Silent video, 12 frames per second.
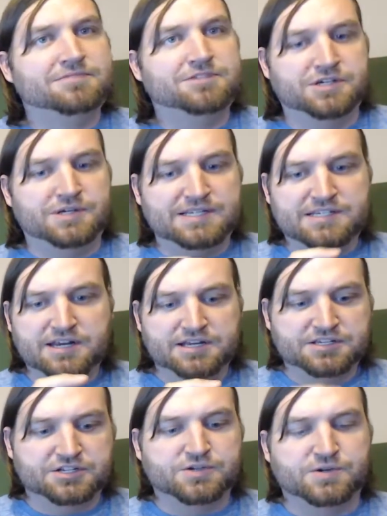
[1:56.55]
Two SNES
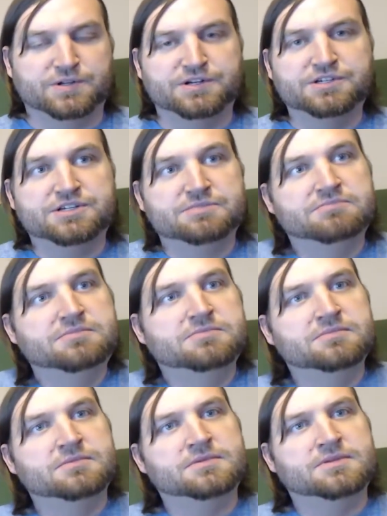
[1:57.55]
controllers,
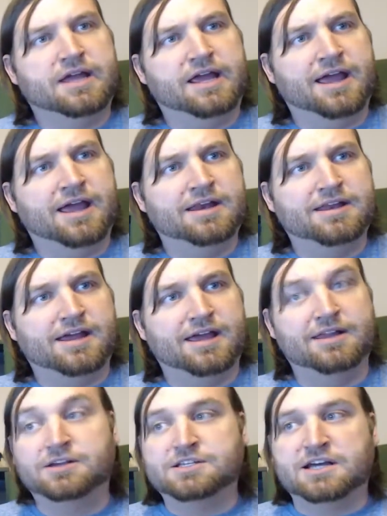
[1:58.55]
and it
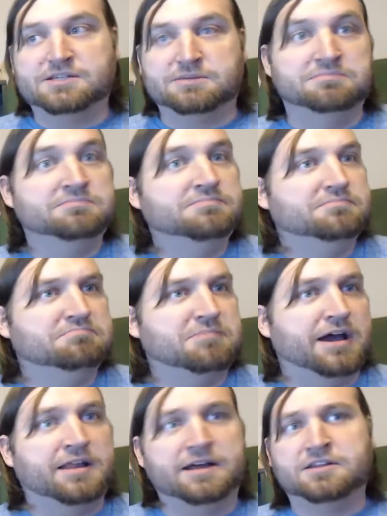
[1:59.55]
looks awesome.
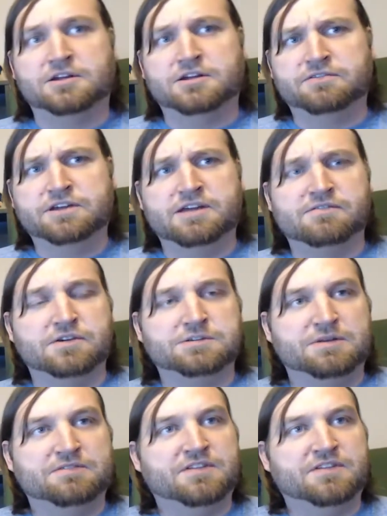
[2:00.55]
I like the look of it. I've always
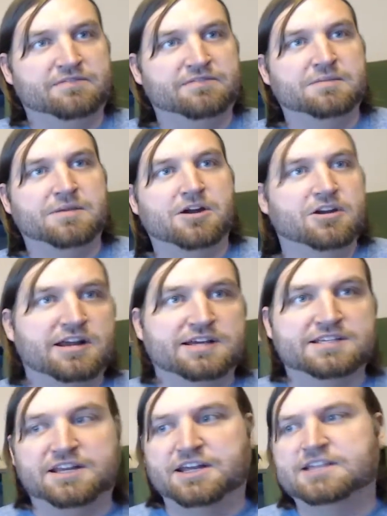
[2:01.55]
been a fan American
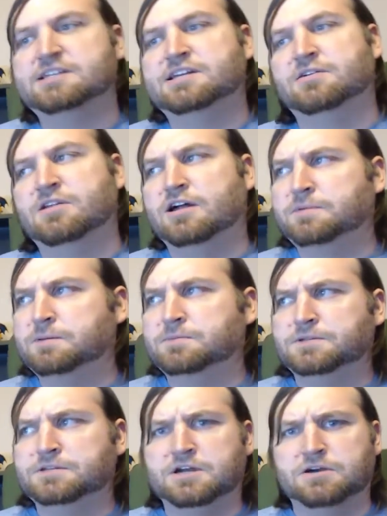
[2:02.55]
SNES. I know a lot of people
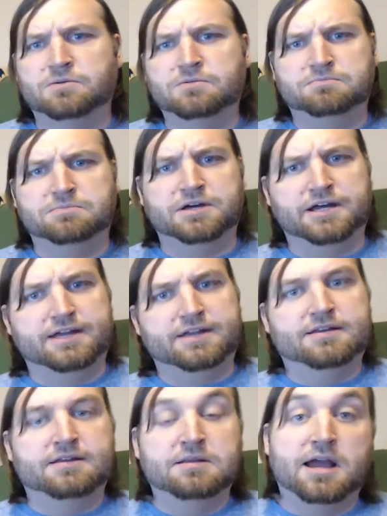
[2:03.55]
don't, but
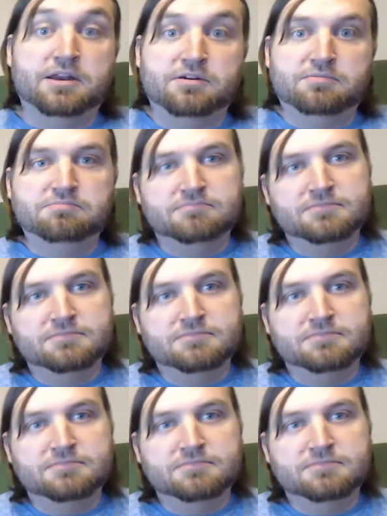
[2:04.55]
I do.